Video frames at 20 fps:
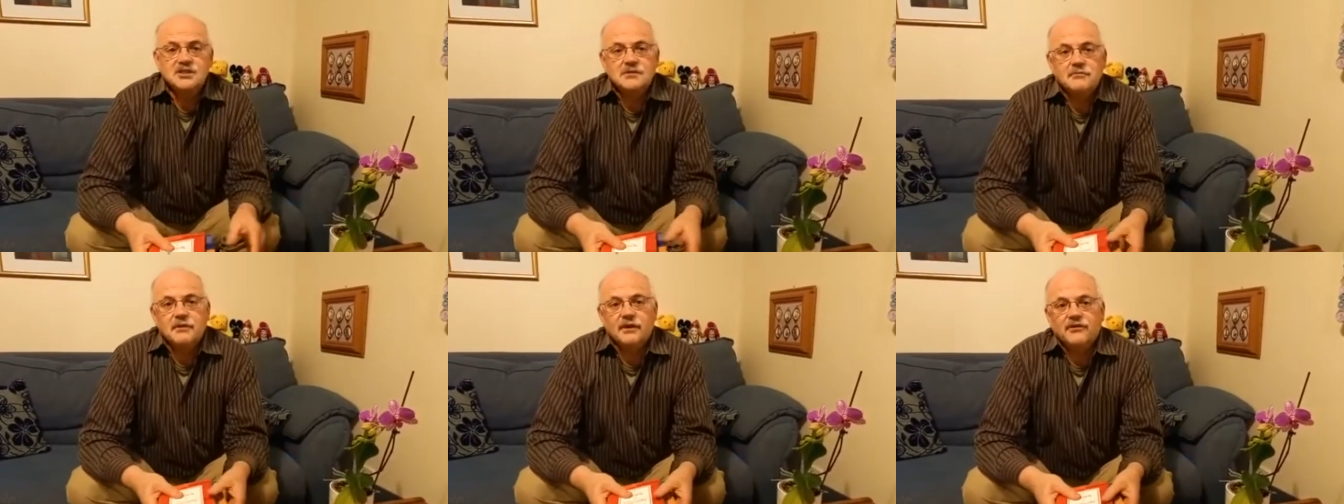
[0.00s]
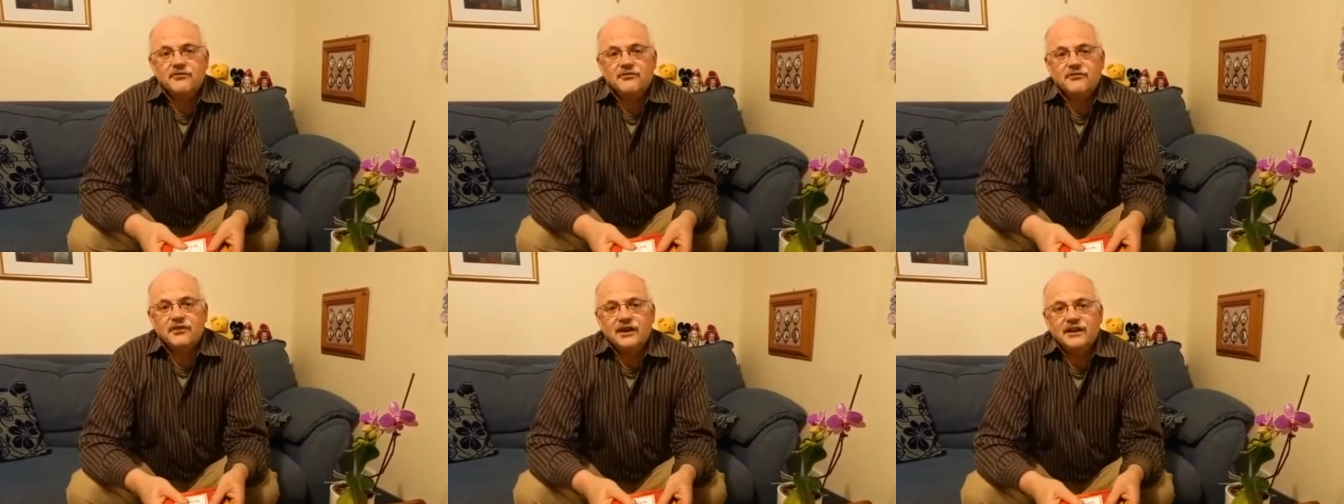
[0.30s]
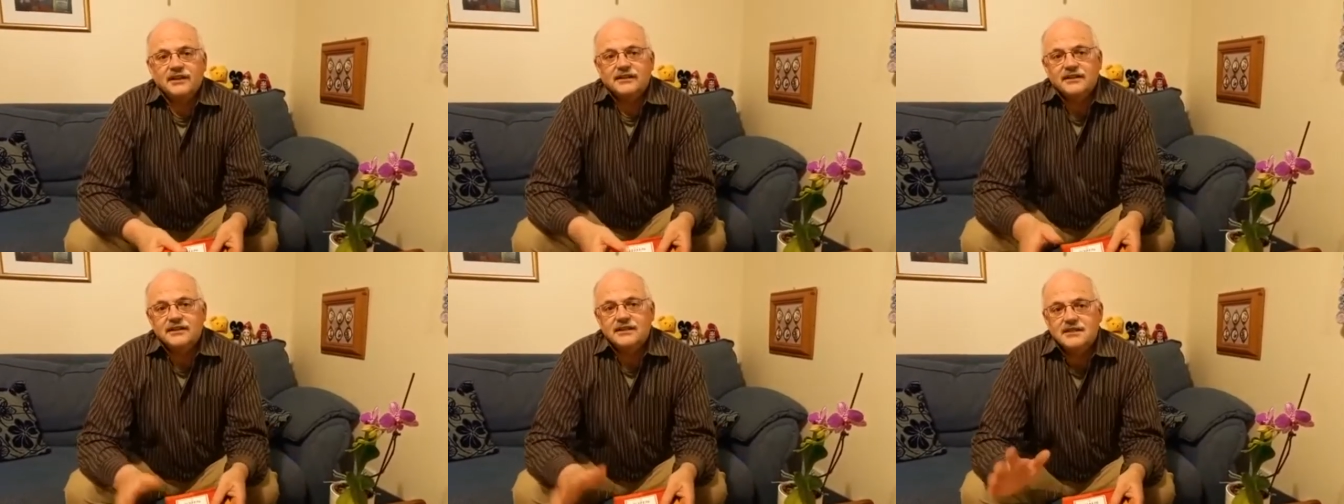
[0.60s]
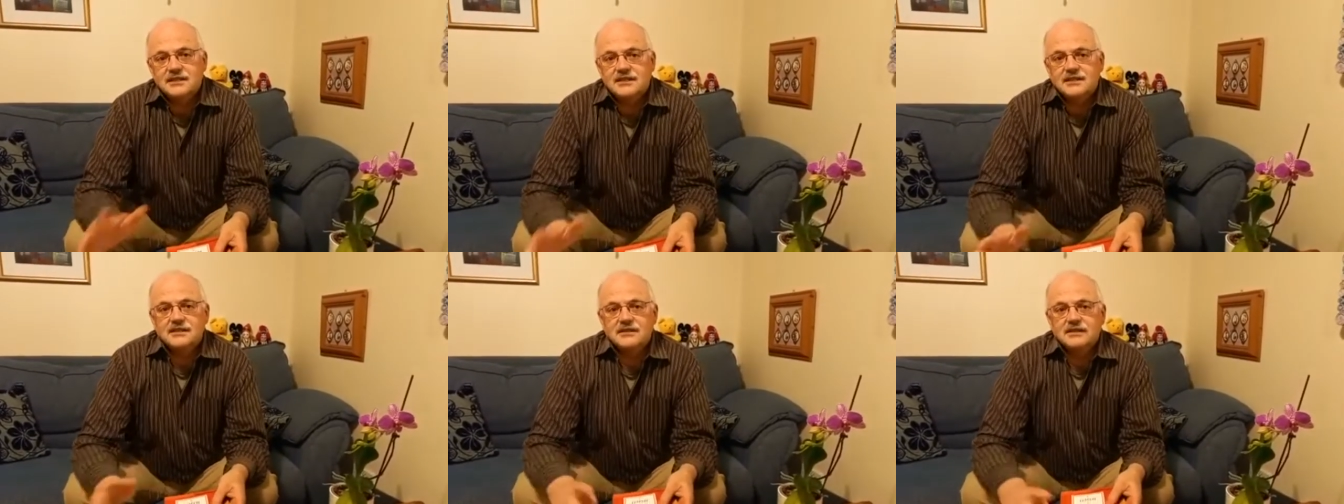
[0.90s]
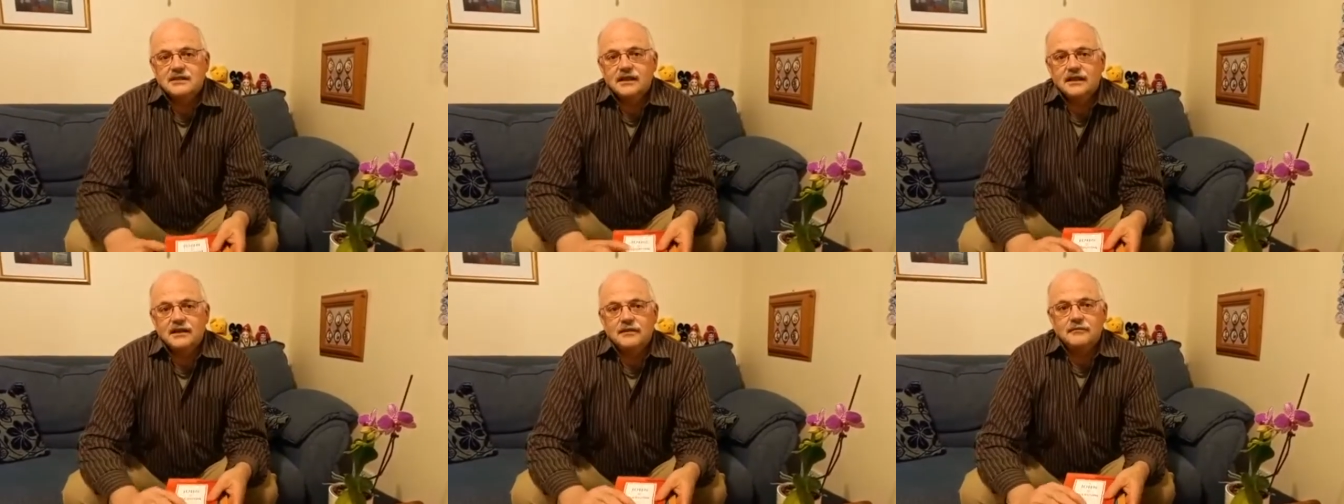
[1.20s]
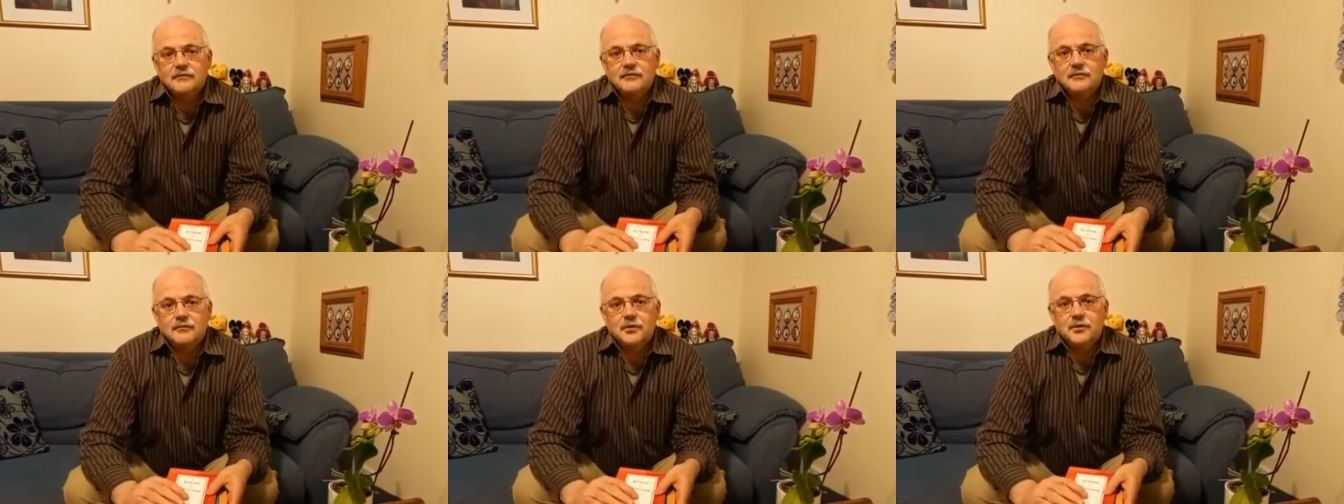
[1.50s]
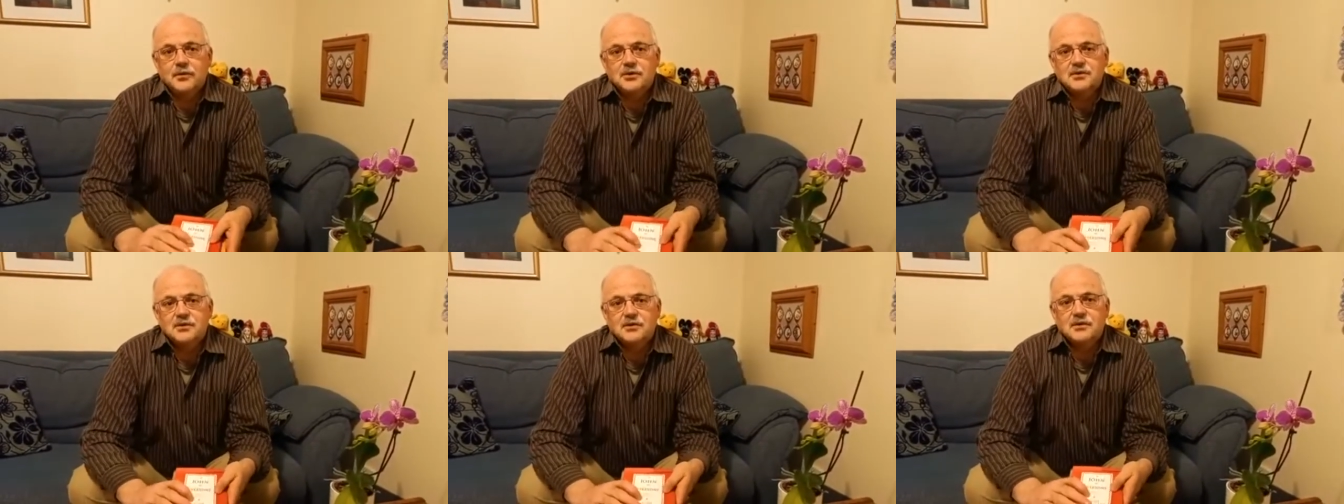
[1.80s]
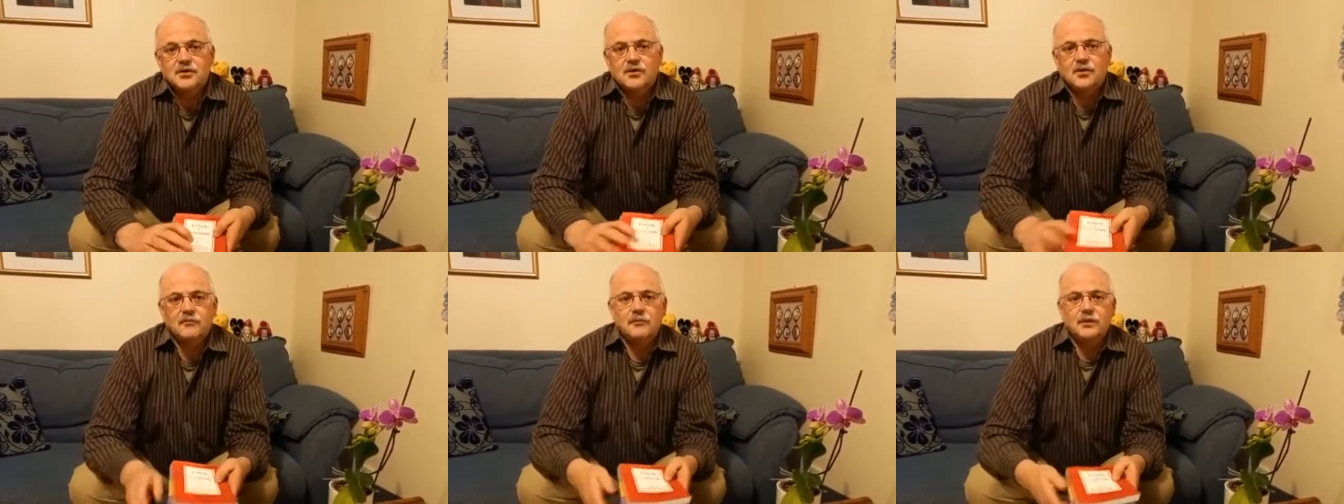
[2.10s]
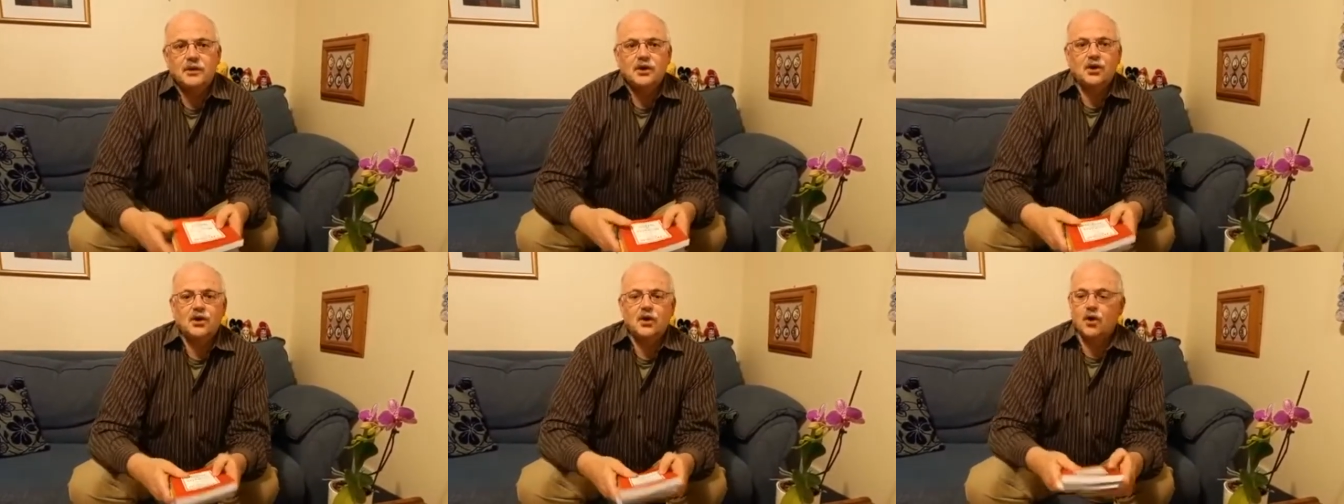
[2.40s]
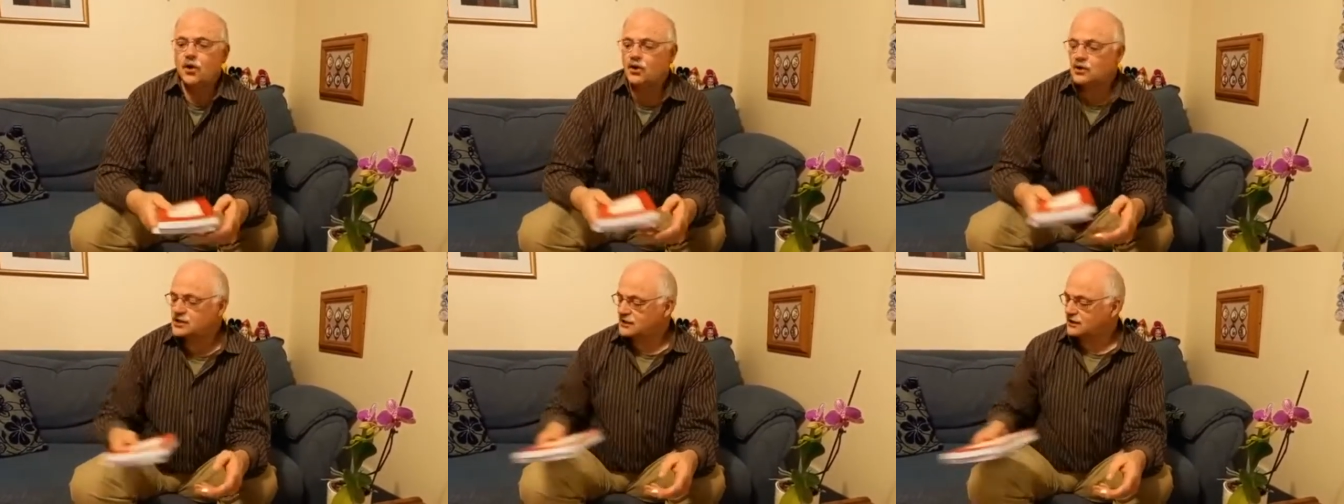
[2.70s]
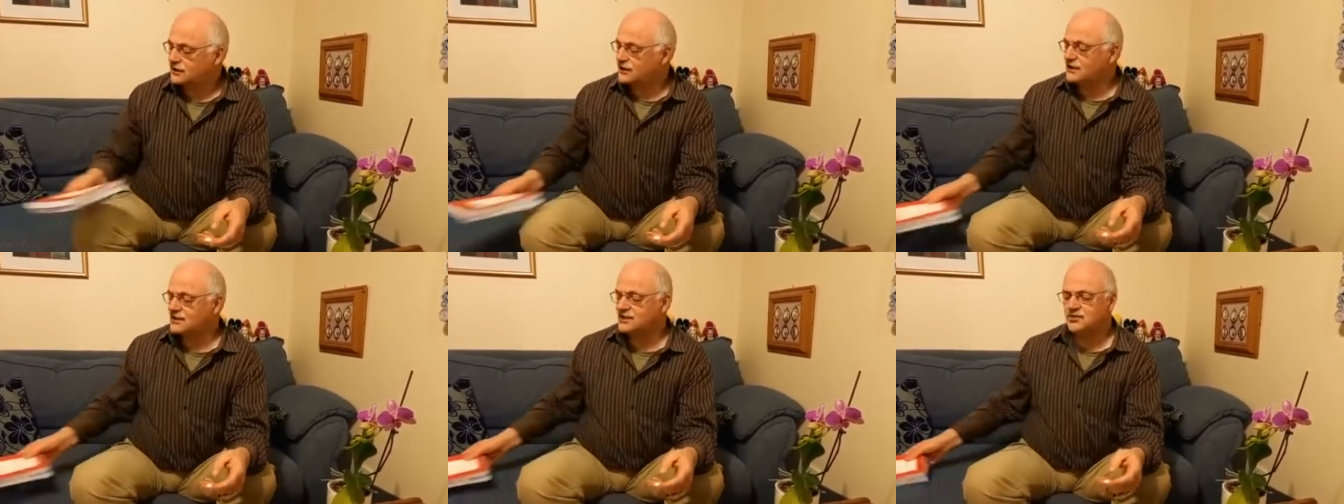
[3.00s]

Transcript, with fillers: you might find these um, books a bit costly.